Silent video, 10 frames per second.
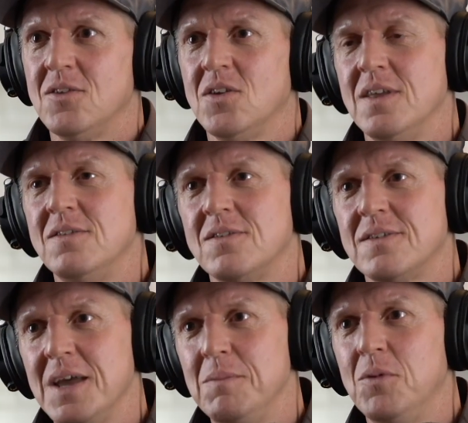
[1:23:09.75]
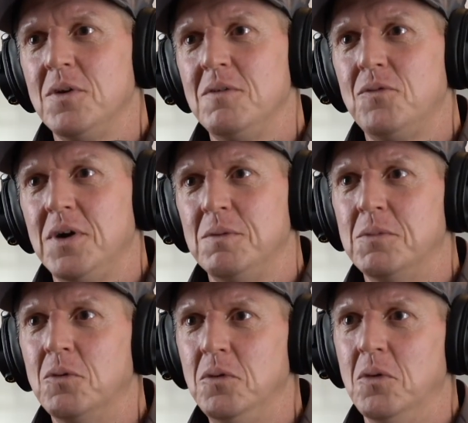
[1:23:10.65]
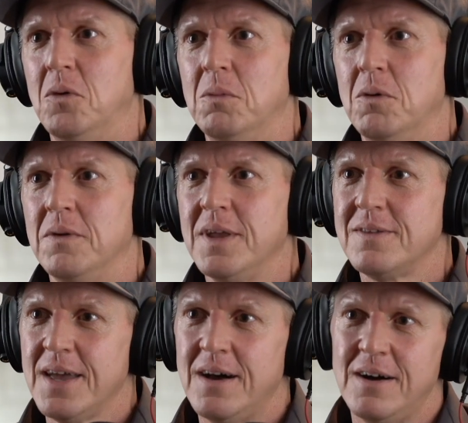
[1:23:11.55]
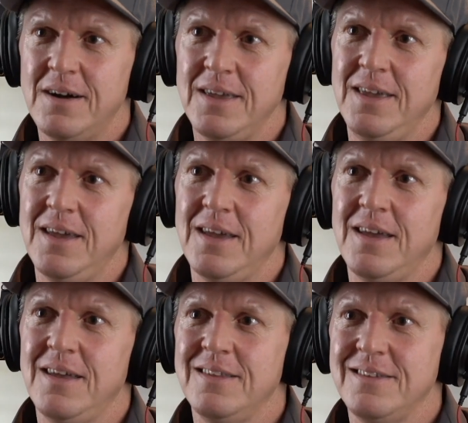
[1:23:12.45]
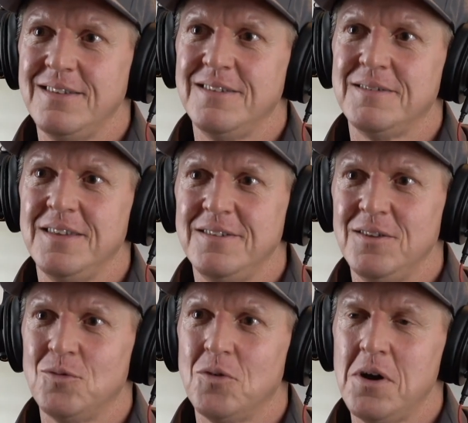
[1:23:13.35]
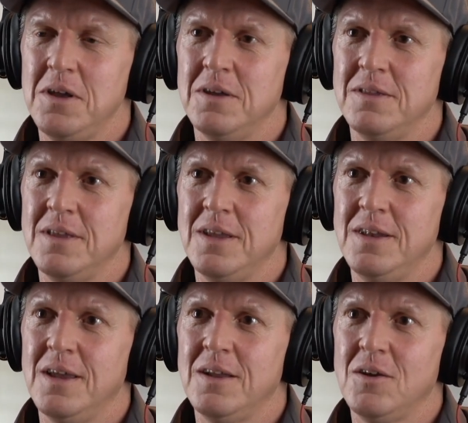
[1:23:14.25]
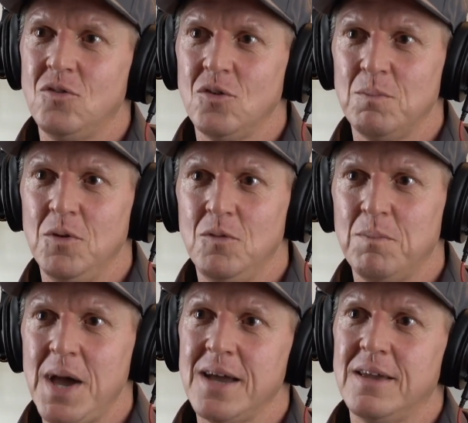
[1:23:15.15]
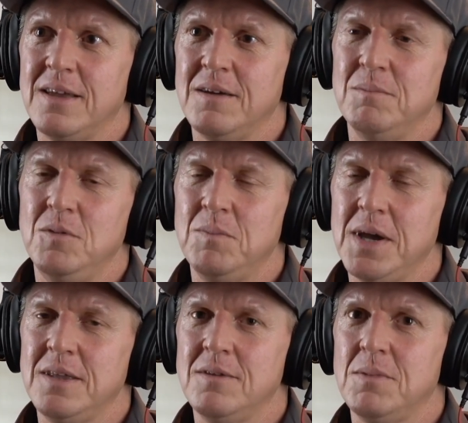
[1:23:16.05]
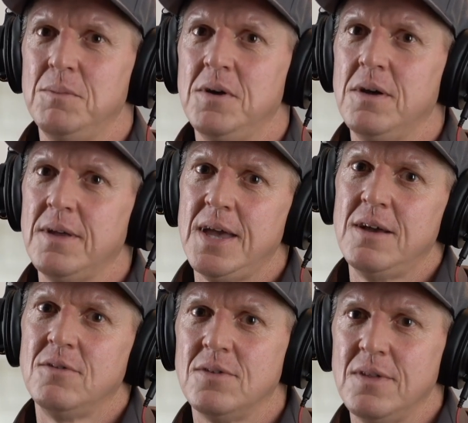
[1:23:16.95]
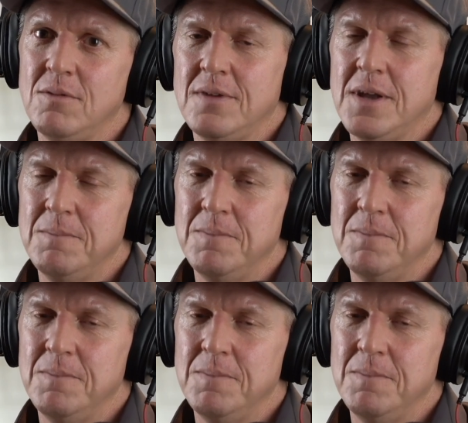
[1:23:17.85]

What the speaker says: So then skateboarding felt more normal, and there's like, this is right. And then I just moved back. I moved back into my house, and there's